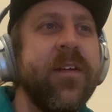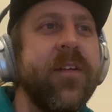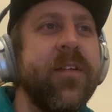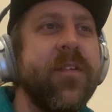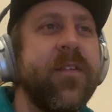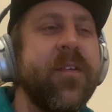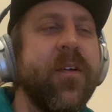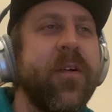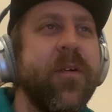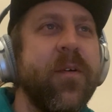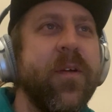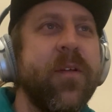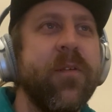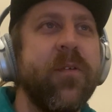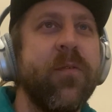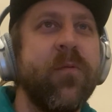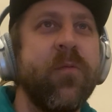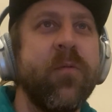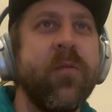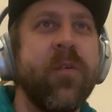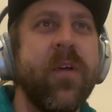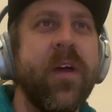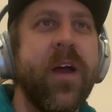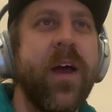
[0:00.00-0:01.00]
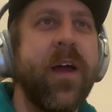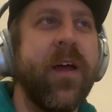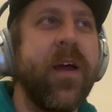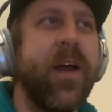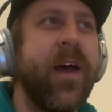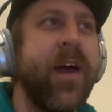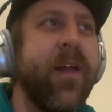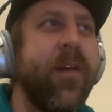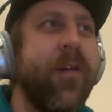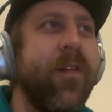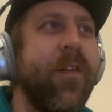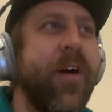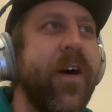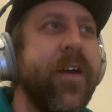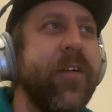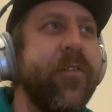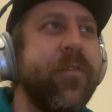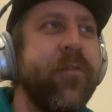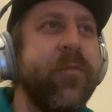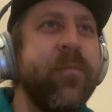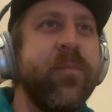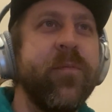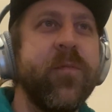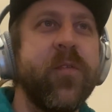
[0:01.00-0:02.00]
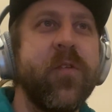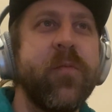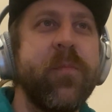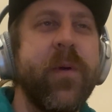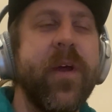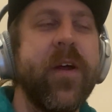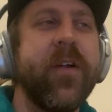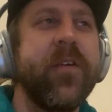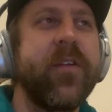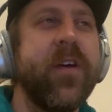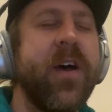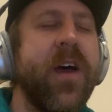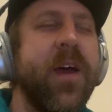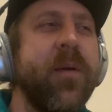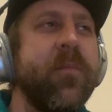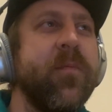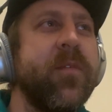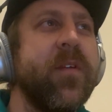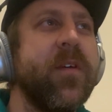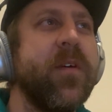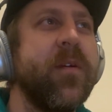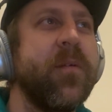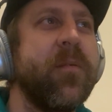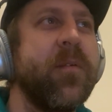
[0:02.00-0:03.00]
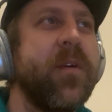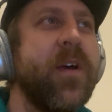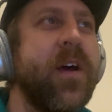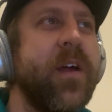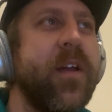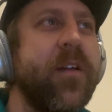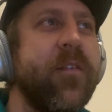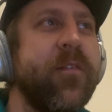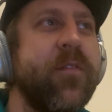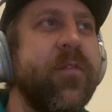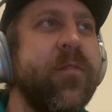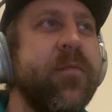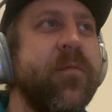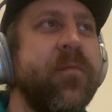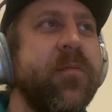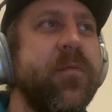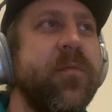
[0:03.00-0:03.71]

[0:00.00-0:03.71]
so I had a lot of spare time to kind of,